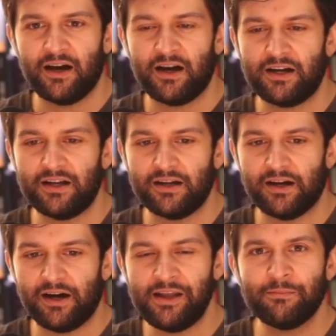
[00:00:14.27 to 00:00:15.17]
Uh,
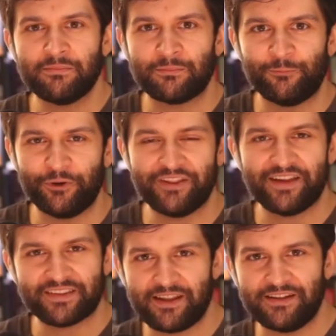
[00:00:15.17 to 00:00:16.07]
I am really
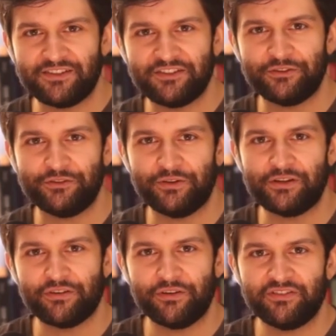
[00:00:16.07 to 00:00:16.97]
excited to
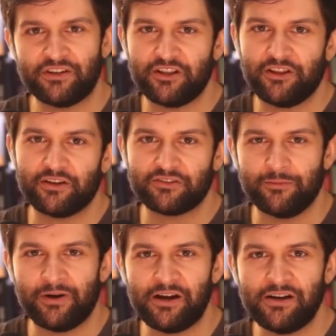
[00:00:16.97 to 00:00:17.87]
introduce Angelika
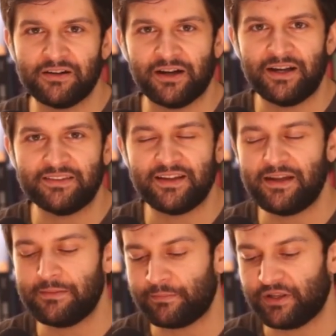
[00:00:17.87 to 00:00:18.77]
Strohmayer uh,
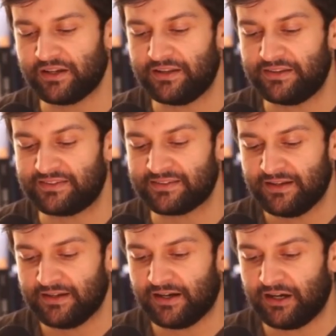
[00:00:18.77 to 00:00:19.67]
today because
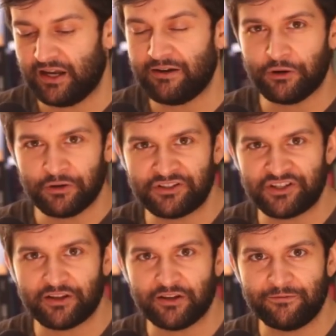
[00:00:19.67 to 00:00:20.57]
uh, I've known
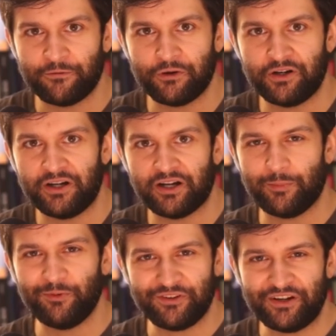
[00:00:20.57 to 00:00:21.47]
Angelika for a
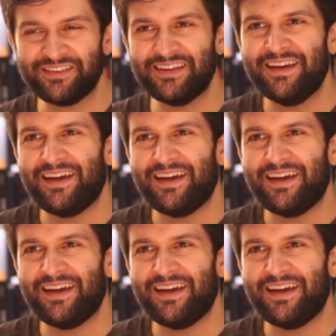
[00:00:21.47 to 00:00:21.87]
couple of years.